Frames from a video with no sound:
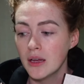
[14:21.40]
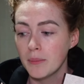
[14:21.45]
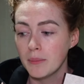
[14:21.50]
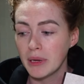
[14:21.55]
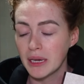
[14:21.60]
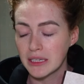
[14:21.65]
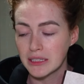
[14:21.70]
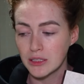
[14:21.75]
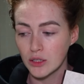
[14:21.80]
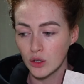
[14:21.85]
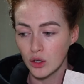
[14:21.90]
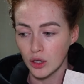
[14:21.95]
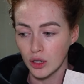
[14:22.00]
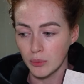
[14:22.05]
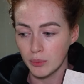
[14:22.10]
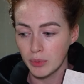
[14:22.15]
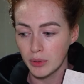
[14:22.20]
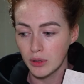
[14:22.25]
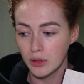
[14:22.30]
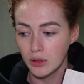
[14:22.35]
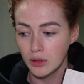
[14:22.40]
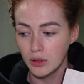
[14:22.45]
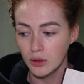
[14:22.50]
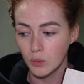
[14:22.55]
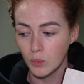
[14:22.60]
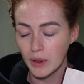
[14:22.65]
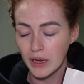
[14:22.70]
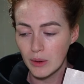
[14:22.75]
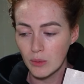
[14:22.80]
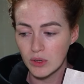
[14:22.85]
Picked it up,
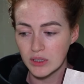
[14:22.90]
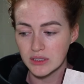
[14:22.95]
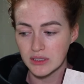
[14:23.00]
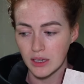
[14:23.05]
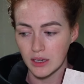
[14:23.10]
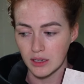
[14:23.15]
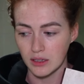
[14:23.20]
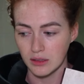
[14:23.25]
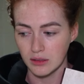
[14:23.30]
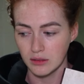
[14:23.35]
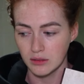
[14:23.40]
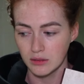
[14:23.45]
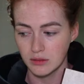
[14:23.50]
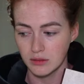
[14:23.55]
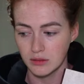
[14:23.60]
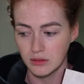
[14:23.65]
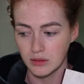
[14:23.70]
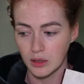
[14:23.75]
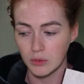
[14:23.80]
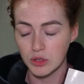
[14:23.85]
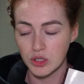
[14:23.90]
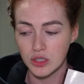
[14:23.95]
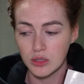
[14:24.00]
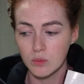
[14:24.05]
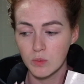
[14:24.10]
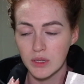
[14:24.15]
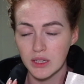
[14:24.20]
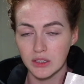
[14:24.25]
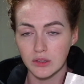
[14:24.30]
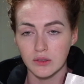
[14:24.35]
where was I? I was
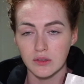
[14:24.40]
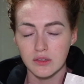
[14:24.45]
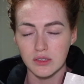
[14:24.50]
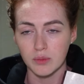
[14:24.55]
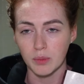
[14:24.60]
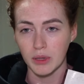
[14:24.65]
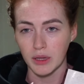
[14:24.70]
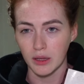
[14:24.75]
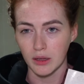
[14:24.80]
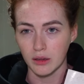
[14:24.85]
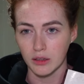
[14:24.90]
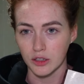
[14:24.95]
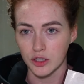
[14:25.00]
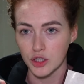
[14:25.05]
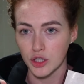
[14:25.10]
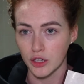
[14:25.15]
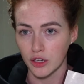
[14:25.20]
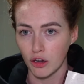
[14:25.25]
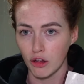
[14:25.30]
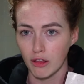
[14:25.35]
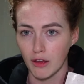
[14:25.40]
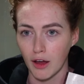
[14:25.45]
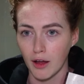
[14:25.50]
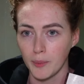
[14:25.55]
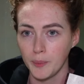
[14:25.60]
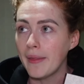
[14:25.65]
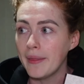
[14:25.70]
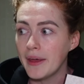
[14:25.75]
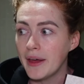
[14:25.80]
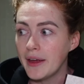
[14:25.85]
somewhere that doesn't speak English. I know that.
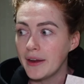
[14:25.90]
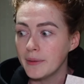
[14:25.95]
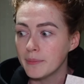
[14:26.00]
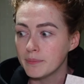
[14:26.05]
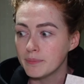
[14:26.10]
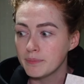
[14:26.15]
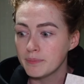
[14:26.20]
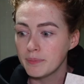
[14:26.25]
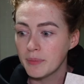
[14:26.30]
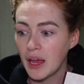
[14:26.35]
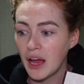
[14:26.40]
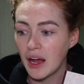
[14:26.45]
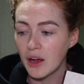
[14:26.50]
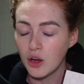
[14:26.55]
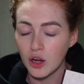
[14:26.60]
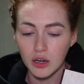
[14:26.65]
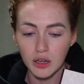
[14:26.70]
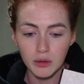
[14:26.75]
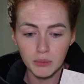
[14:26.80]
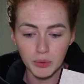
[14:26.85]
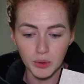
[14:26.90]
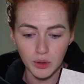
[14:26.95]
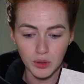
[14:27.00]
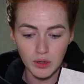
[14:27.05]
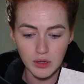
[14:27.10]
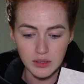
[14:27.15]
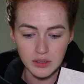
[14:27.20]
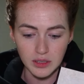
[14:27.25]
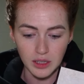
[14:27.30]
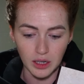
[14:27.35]
And then I got on
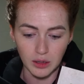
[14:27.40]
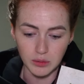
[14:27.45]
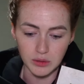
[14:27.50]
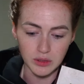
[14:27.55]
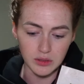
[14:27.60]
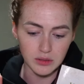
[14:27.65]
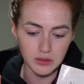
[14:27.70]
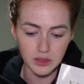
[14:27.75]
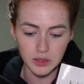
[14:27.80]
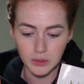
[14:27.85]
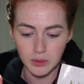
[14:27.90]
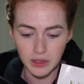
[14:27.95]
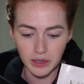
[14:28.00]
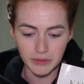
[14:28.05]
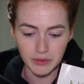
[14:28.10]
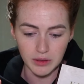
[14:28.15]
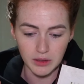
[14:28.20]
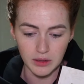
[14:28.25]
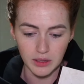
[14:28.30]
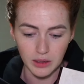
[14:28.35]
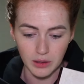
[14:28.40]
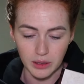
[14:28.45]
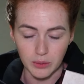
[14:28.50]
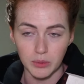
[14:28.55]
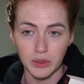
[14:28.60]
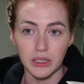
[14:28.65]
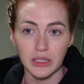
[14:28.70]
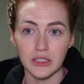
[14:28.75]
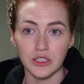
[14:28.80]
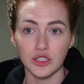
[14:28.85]
board and I was doing everything that like
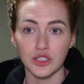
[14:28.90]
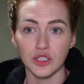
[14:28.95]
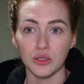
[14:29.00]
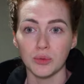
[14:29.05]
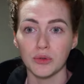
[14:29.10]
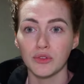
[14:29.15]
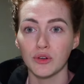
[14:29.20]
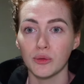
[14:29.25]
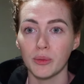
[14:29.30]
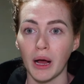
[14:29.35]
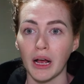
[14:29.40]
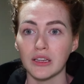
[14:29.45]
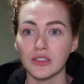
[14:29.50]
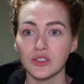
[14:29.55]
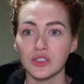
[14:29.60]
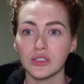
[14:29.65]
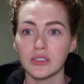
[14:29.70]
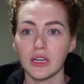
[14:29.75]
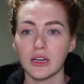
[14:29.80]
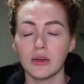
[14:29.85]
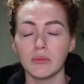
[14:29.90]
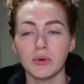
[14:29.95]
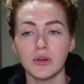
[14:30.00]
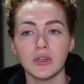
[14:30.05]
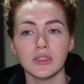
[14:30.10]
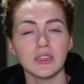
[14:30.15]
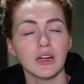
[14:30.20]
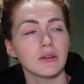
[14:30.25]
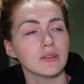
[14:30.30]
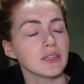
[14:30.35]
we need to do before passengers get on
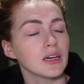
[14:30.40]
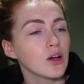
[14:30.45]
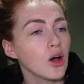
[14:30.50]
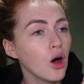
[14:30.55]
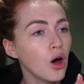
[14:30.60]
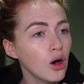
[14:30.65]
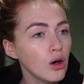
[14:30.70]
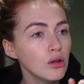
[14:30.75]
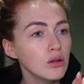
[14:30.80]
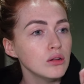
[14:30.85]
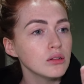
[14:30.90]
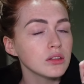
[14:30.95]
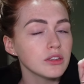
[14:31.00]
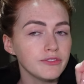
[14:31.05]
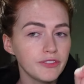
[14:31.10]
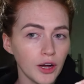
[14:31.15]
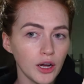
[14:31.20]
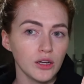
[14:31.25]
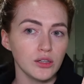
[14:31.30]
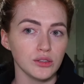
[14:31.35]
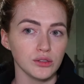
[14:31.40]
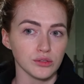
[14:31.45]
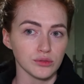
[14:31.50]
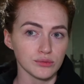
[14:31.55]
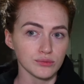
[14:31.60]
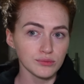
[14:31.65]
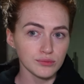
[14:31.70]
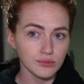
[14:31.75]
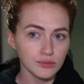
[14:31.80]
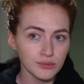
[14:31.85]
board. And I was like, hold the phone.
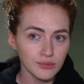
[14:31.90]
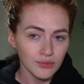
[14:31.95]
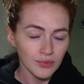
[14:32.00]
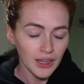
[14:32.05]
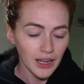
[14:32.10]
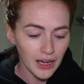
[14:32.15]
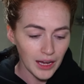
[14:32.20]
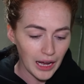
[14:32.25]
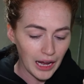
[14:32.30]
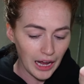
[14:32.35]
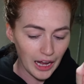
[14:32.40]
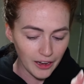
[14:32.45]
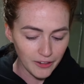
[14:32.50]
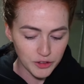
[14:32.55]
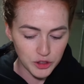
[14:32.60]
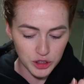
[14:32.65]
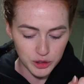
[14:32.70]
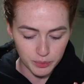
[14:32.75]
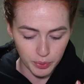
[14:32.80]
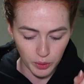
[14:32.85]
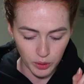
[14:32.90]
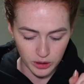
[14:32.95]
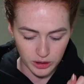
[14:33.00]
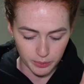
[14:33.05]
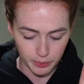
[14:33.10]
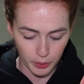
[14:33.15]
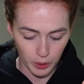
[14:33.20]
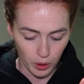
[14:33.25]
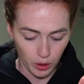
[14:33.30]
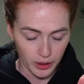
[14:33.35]
I've just bought a
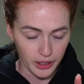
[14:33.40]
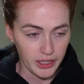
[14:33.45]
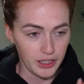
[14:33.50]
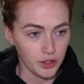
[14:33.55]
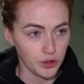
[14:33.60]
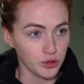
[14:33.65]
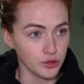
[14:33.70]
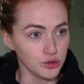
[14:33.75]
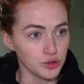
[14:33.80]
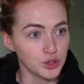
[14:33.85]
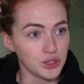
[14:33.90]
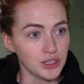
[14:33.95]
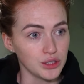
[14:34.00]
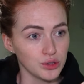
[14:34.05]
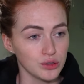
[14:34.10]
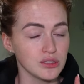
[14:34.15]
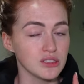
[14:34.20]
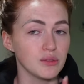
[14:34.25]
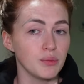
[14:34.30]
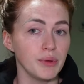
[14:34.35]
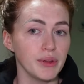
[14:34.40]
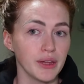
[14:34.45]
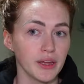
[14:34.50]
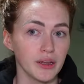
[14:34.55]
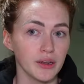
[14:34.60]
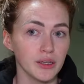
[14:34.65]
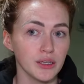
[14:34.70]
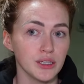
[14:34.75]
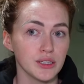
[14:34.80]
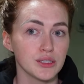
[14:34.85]
book in a country that doesn't speak
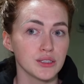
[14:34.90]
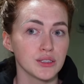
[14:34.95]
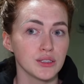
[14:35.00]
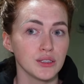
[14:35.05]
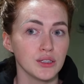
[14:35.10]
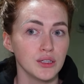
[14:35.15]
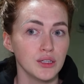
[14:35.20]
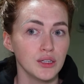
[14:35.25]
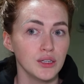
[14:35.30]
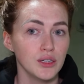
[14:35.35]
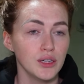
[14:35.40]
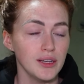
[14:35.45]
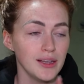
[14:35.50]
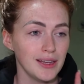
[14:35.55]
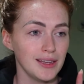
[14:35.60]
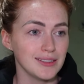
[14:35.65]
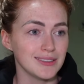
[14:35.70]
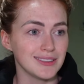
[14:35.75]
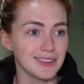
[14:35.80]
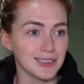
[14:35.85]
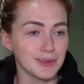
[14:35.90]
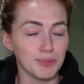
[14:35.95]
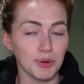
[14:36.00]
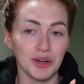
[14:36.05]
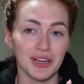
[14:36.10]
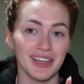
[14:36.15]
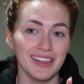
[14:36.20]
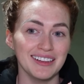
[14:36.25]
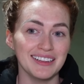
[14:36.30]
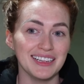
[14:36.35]
English. Is this
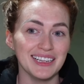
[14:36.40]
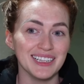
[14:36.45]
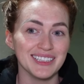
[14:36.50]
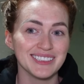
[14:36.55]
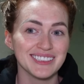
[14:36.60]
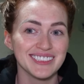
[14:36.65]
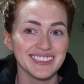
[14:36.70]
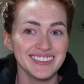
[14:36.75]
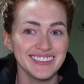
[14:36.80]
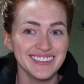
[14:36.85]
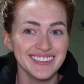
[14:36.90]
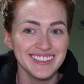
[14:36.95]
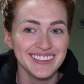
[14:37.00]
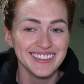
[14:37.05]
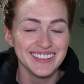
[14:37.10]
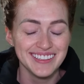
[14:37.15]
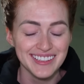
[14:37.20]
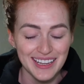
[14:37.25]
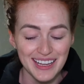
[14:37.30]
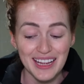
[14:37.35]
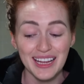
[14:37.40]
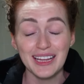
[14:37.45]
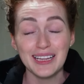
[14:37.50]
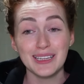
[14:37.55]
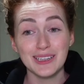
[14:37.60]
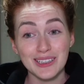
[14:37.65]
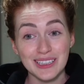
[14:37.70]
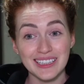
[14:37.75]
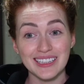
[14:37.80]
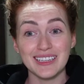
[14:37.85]
book English?
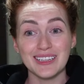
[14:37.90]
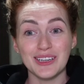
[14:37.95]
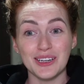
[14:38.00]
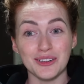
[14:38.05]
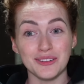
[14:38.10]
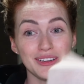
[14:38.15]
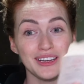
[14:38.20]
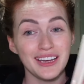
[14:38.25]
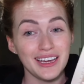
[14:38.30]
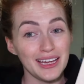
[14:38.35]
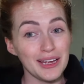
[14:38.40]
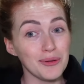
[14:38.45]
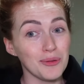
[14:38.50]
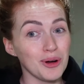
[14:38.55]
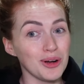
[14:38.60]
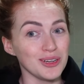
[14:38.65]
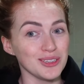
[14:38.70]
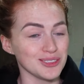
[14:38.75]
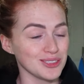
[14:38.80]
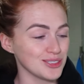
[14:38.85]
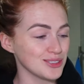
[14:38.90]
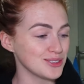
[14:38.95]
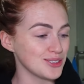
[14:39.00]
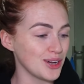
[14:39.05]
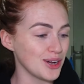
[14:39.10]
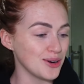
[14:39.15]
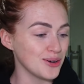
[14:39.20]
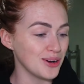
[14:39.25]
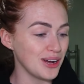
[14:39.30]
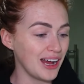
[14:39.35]
Luckily enough, it was.
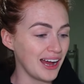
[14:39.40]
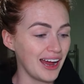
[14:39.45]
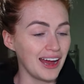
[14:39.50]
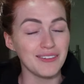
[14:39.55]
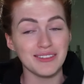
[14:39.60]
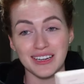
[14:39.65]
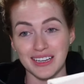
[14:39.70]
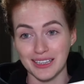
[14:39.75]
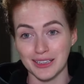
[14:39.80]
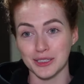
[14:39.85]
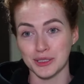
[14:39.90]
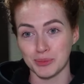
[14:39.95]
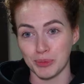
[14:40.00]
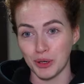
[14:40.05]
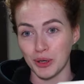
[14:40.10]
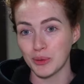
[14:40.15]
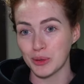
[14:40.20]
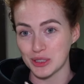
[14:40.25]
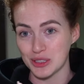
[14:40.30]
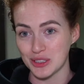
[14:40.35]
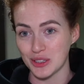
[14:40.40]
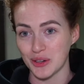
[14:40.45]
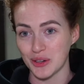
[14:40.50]
So I have an English book, which is